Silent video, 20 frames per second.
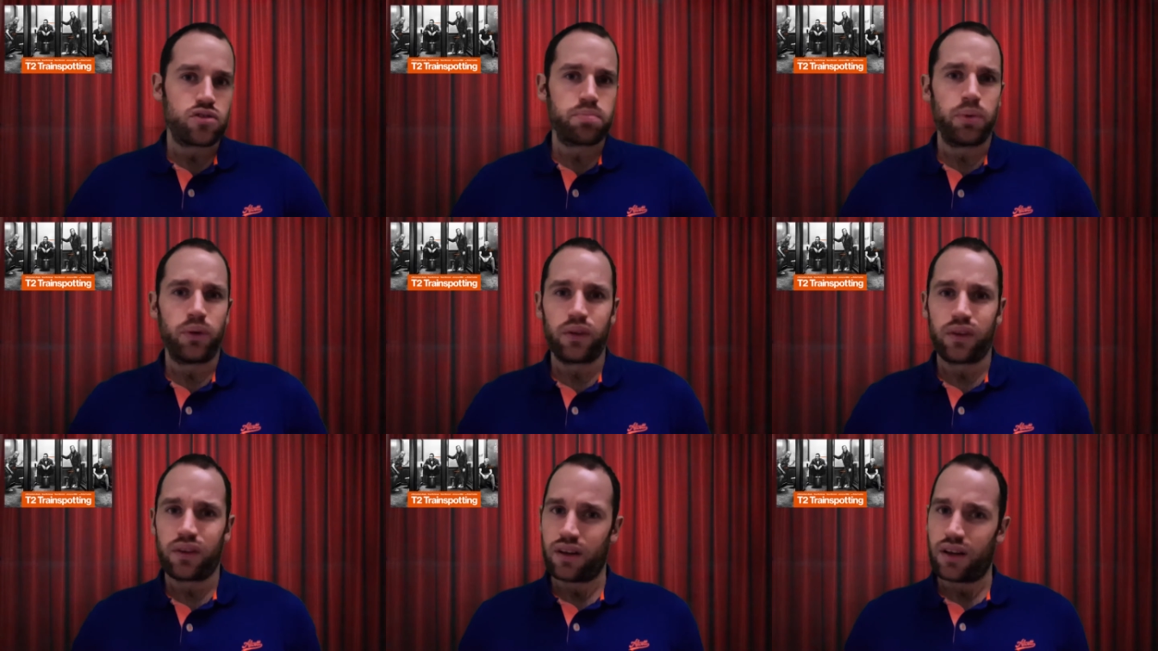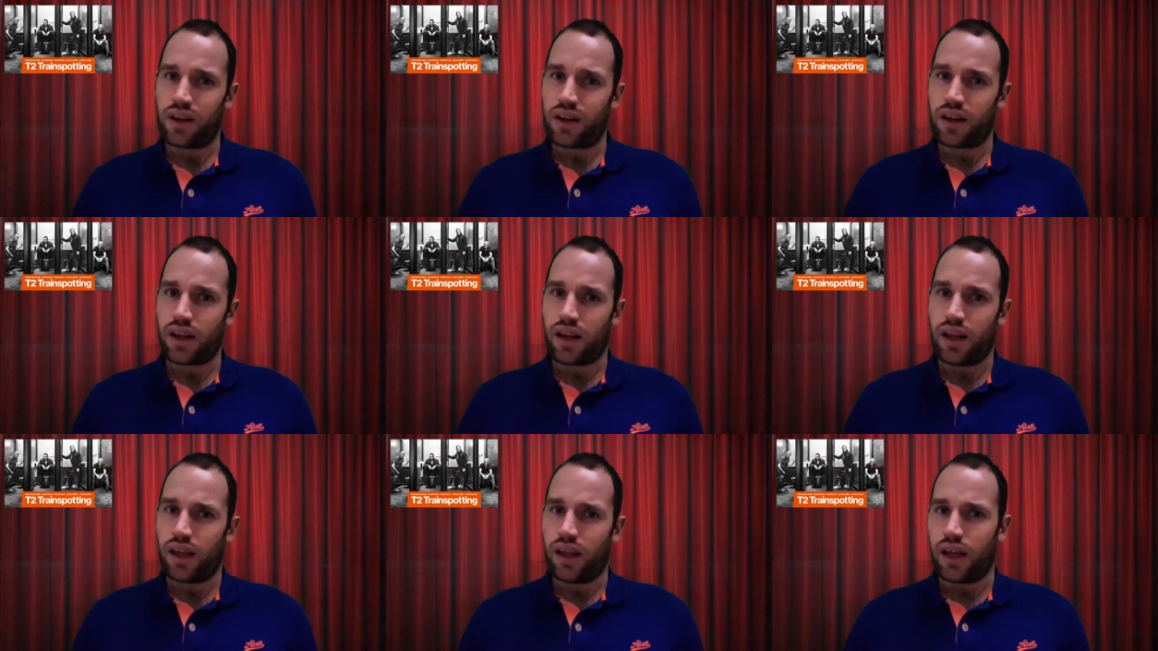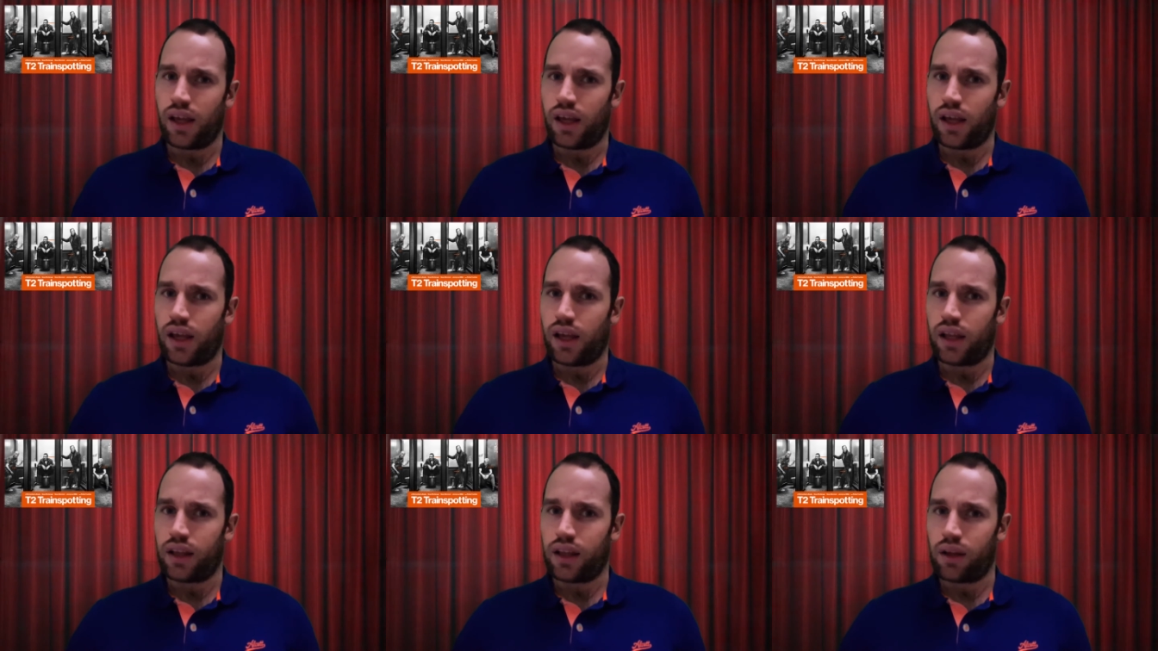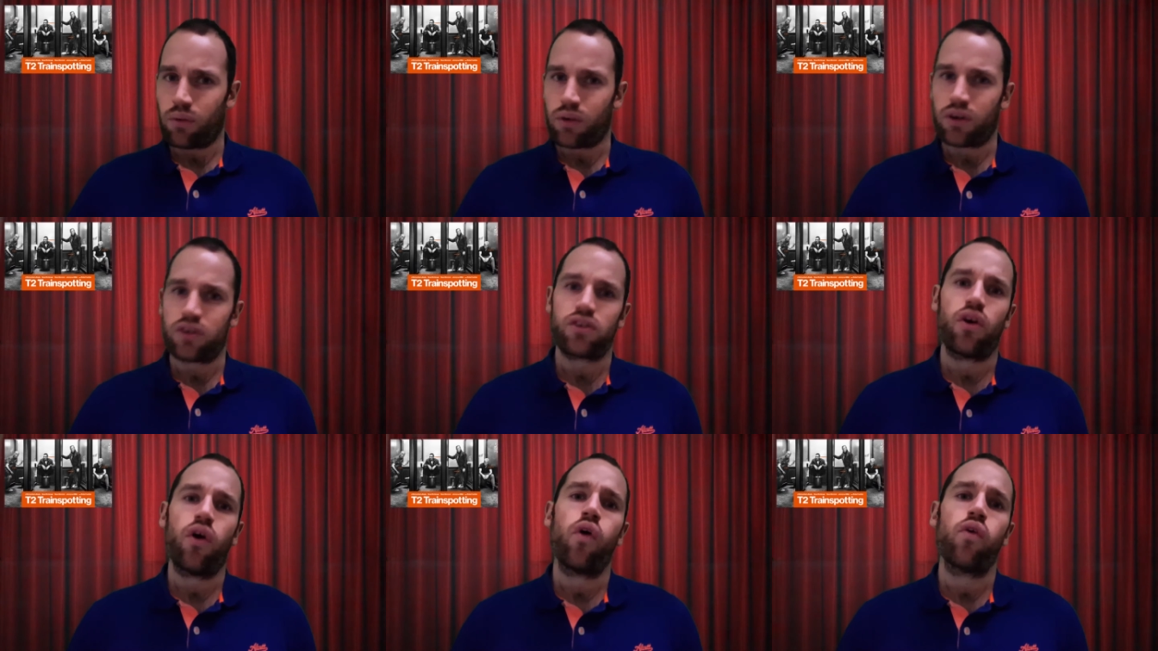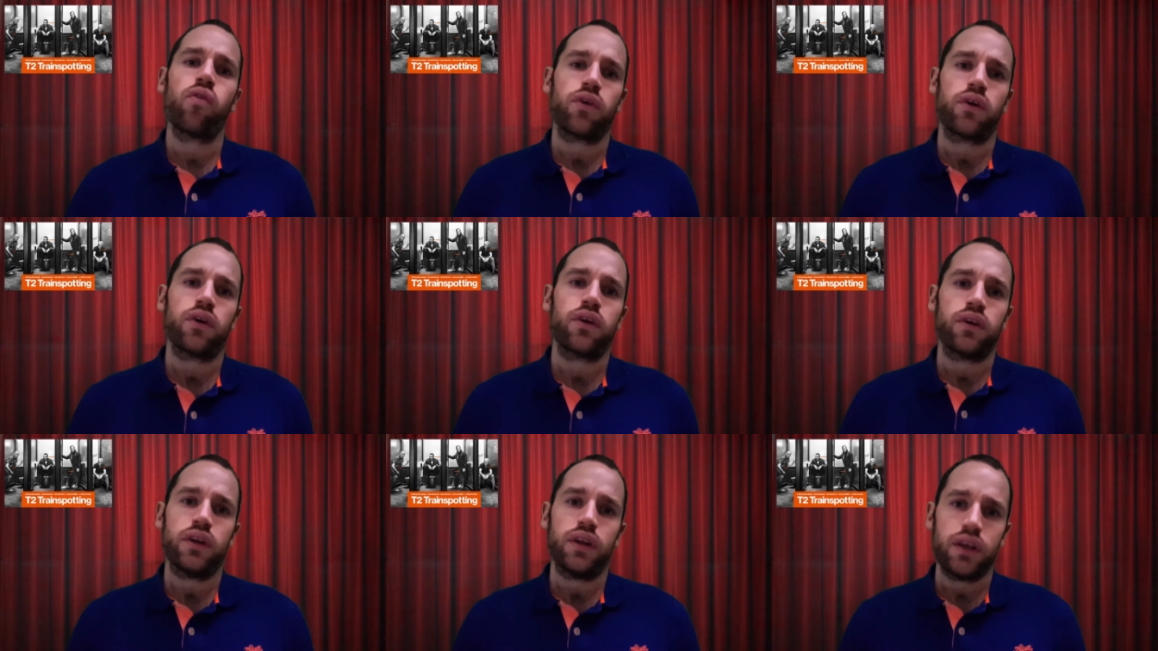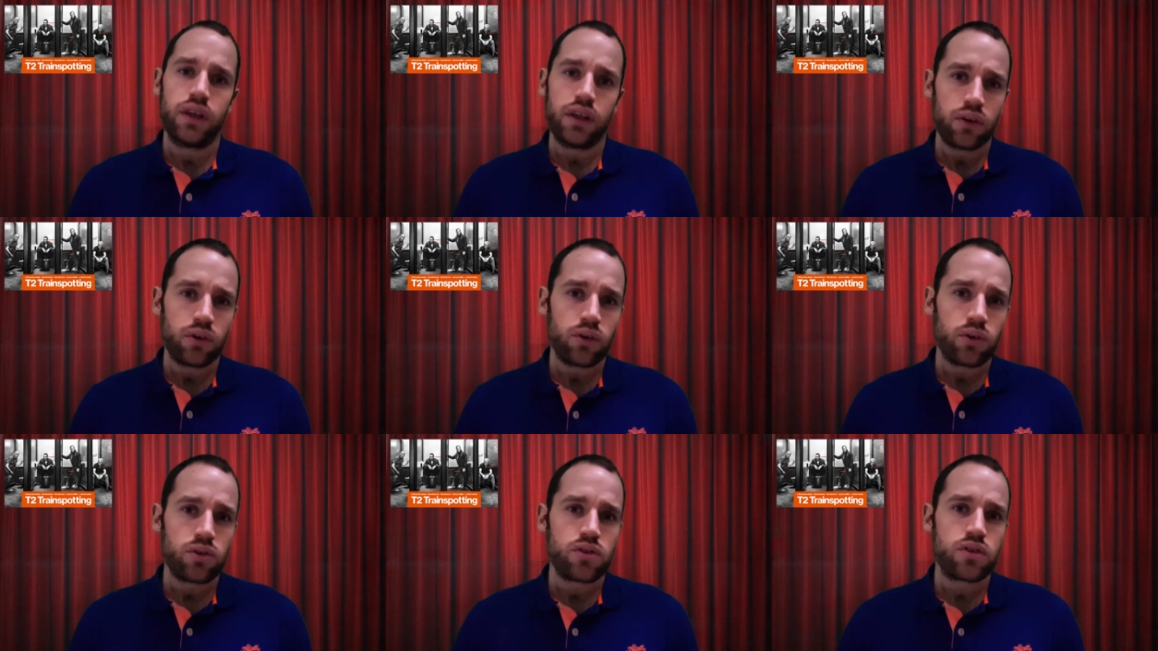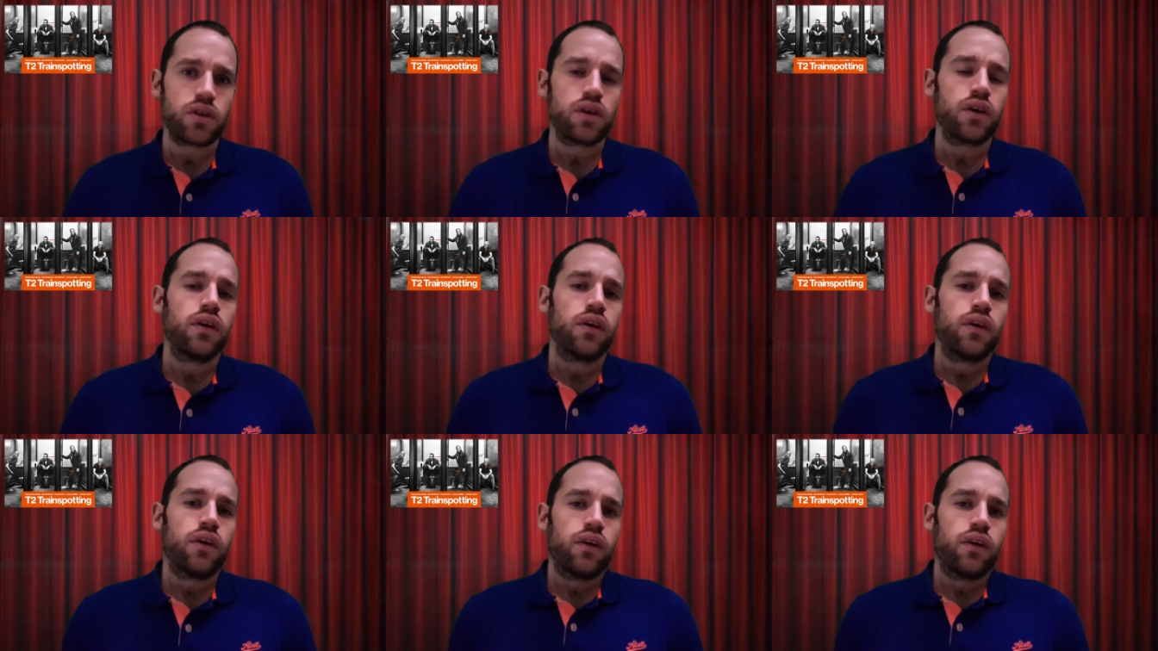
but they weren't overly used,